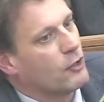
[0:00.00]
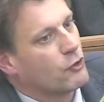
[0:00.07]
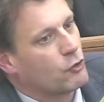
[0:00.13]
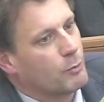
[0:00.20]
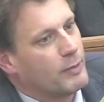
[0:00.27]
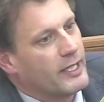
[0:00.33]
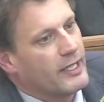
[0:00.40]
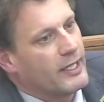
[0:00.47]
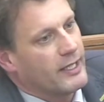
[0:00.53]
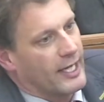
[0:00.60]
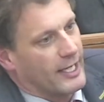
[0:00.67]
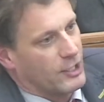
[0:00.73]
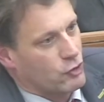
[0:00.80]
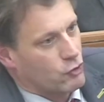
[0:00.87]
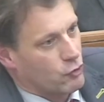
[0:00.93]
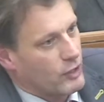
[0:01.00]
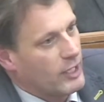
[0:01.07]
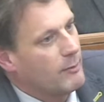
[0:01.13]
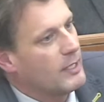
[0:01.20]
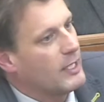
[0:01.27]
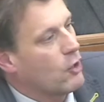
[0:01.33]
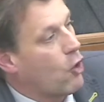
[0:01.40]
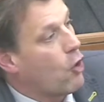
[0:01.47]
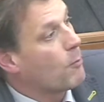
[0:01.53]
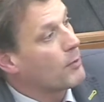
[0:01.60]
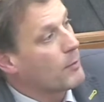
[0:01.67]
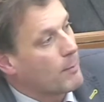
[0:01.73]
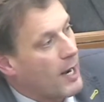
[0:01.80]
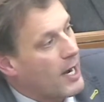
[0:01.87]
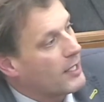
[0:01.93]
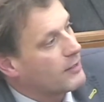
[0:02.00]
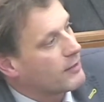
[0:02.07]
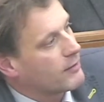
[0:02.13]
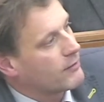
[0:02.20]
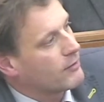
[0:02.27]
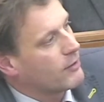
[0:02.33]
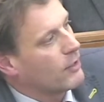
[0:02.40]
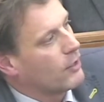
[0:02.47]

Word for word: to be extremely open minded